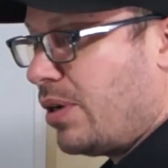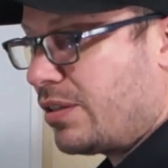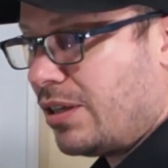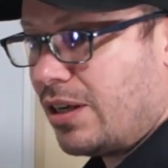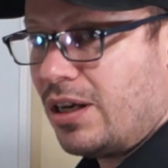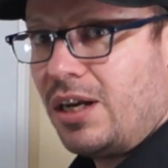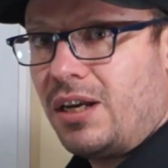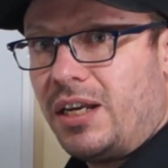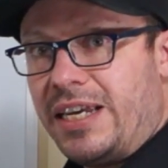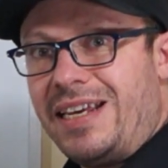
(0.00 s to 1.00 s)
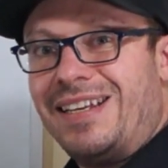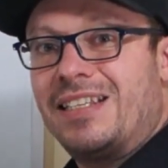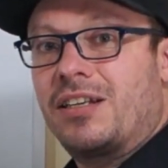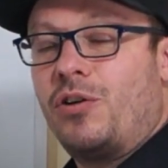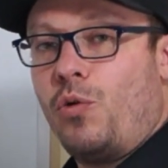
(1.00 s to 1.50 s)
but he
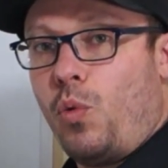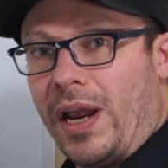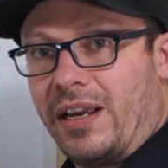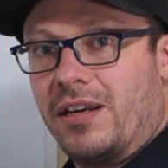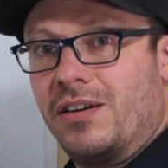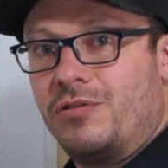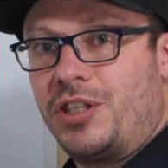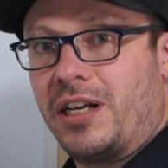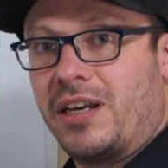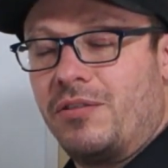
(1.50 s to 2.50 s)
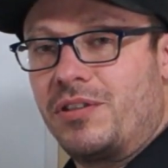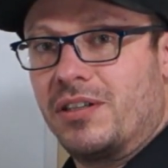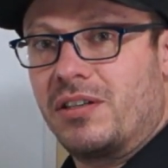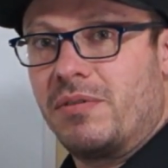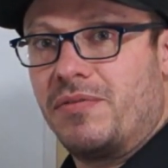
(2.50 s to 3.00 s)
is quick. Go check out
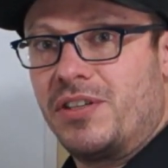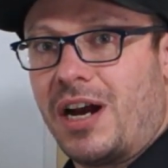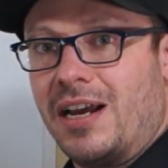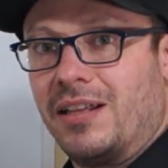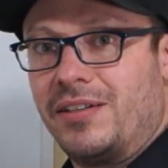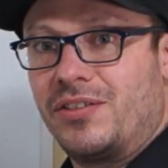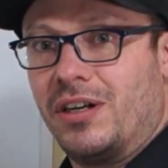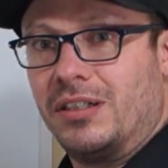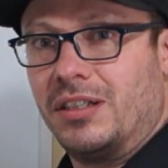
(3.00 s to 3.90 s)
some of his highlights on